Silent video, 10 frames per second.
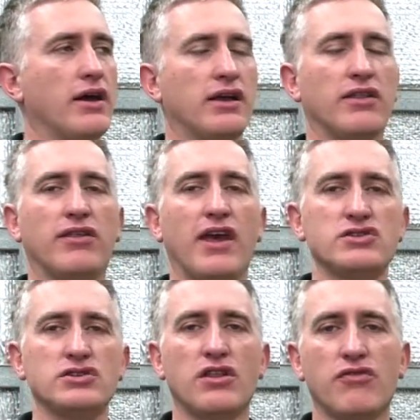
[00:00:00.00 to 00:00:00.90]

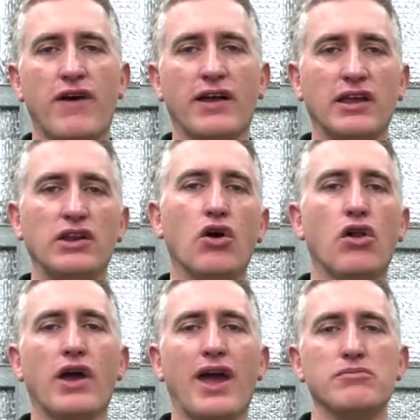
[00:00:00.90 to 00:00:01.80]
concession to the fact that you no
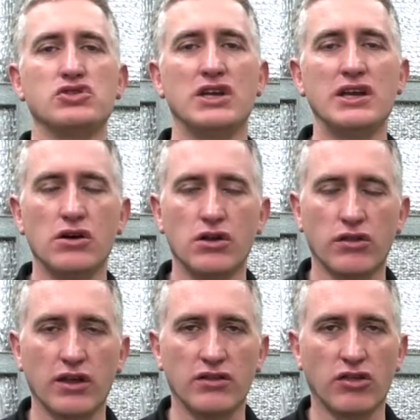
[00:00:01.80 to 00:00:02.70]
longer had machine
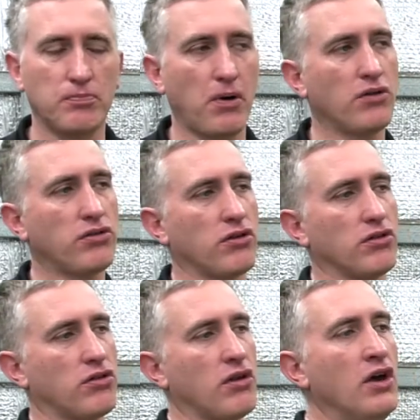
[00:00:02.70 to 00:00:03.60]
guns in
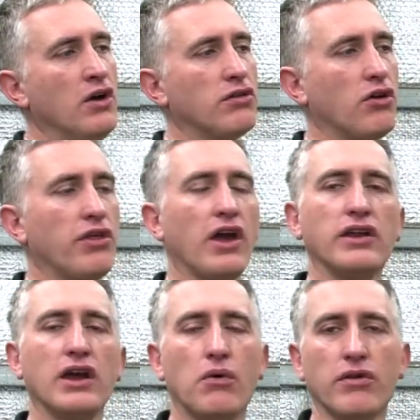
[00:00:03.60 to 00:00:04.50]
sponsons. So the
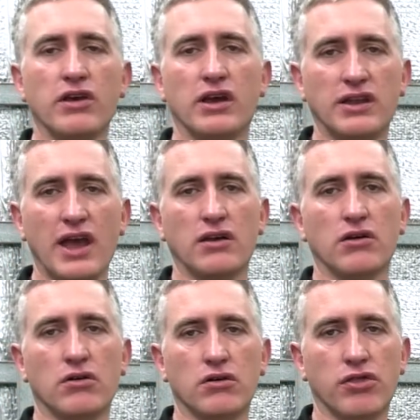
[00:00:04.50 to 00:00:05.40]
idea was you could take
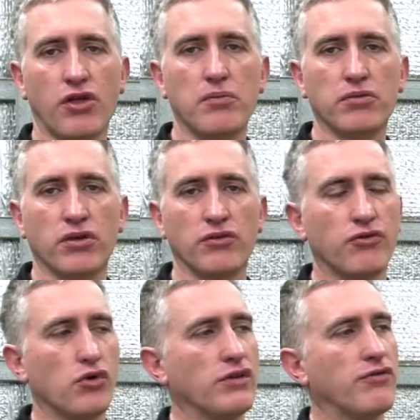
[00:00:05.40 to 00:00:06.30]
your Thompson
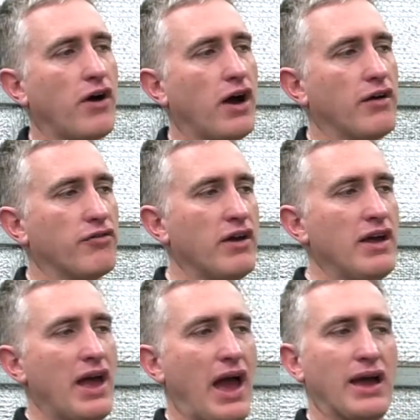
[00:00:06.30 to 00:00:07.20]
45
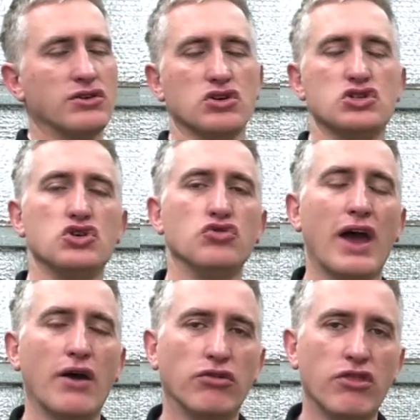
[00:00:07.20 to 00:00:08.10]
and just shoot
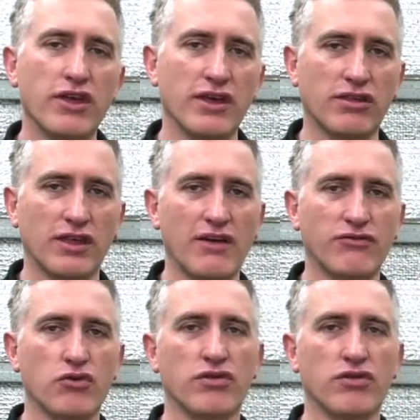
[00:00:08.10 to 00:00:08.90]
out this if there